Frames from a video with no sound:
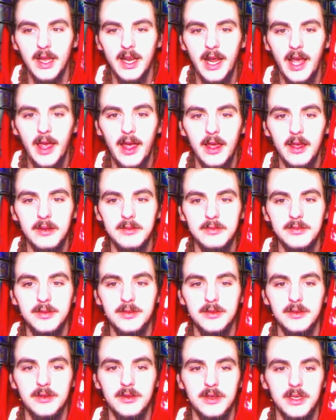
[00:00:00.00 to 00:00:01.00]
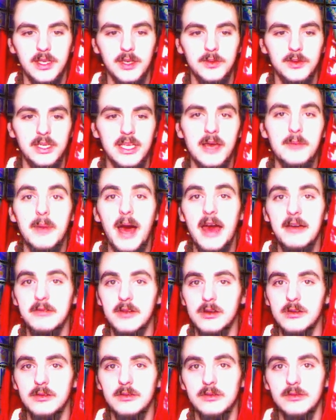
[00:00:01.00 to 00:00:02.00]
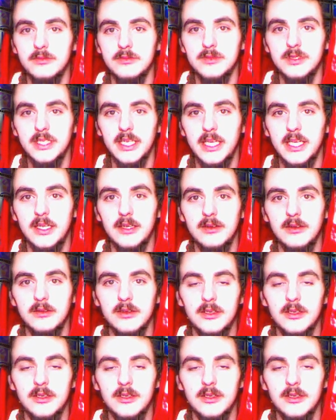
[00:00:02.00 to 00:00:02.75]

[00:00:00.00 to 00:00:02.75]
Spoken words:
And he would get my vote. Shit.